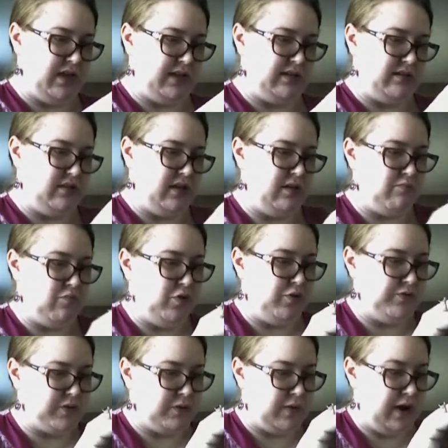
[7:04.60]
metal,
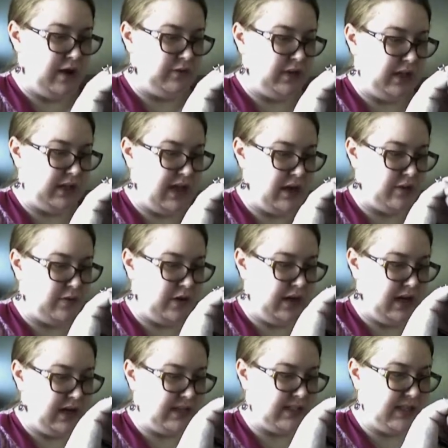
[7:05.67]
so it
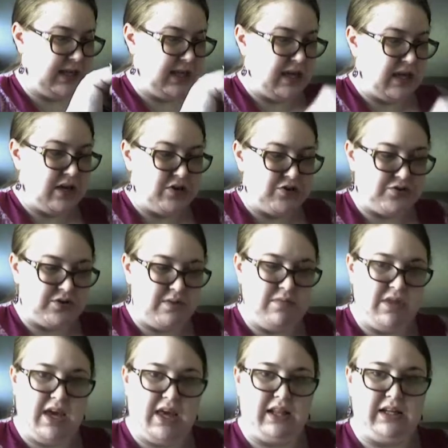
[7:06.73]
moves around like that quite
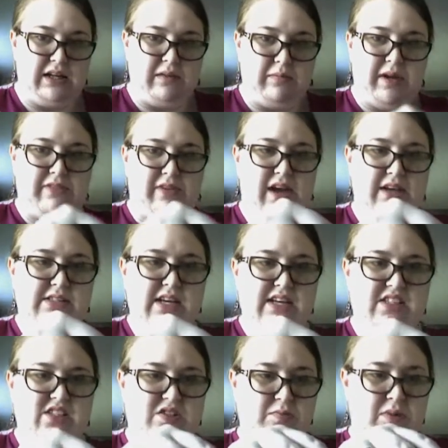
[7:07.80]
nicely.
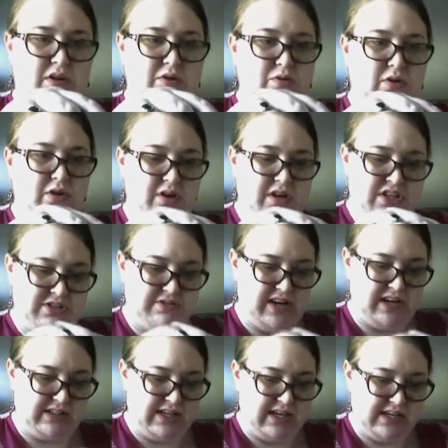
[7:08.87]
Trim the little bit of
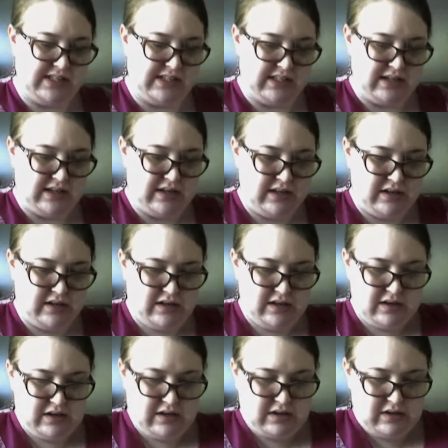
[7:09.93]
excess, there's about a 1/4 inch of
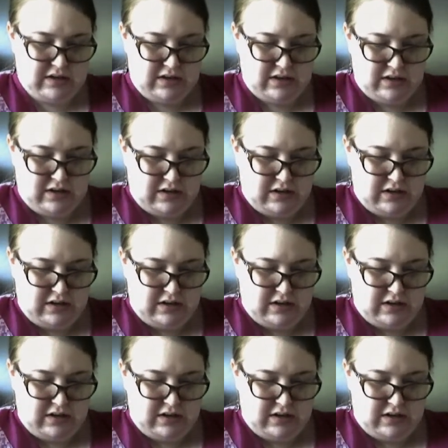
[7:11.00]
excess.